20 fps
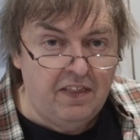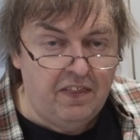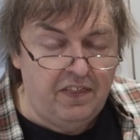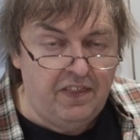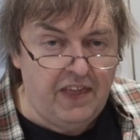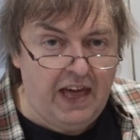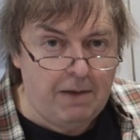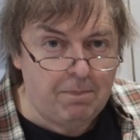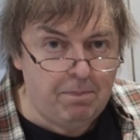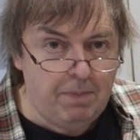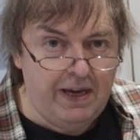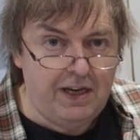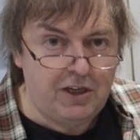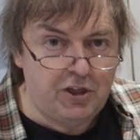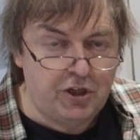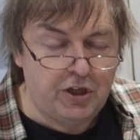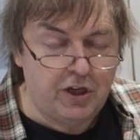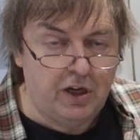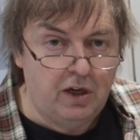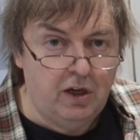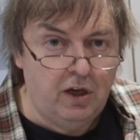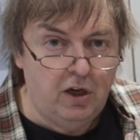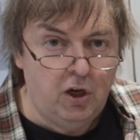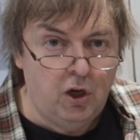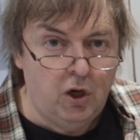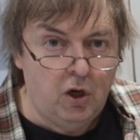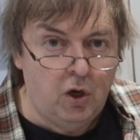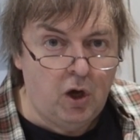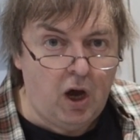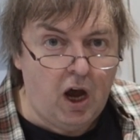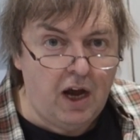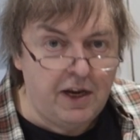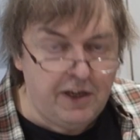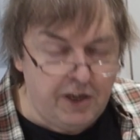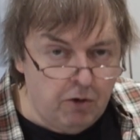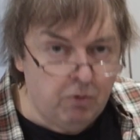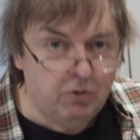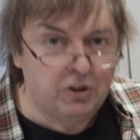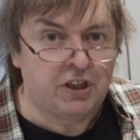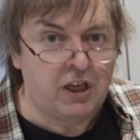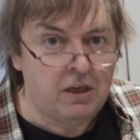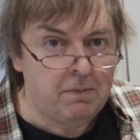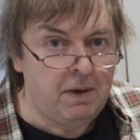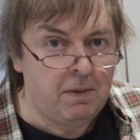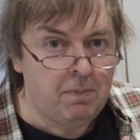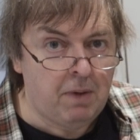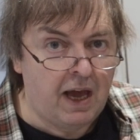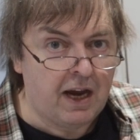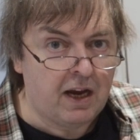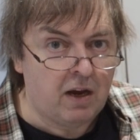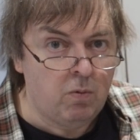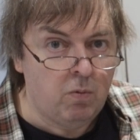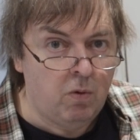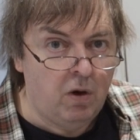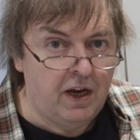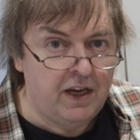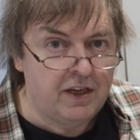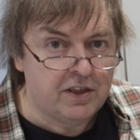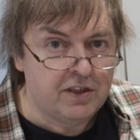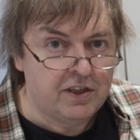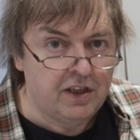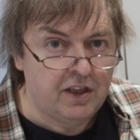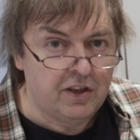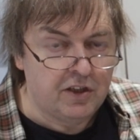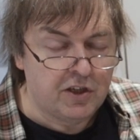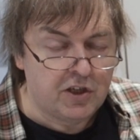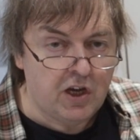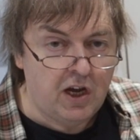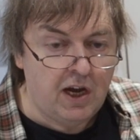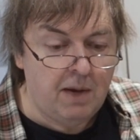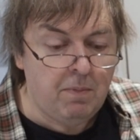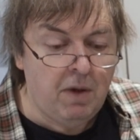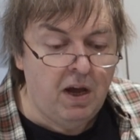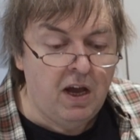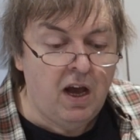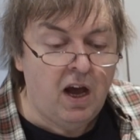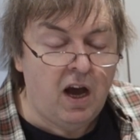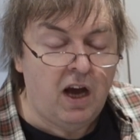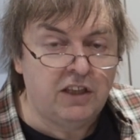That picture, I knew it was going to be black and white at the time.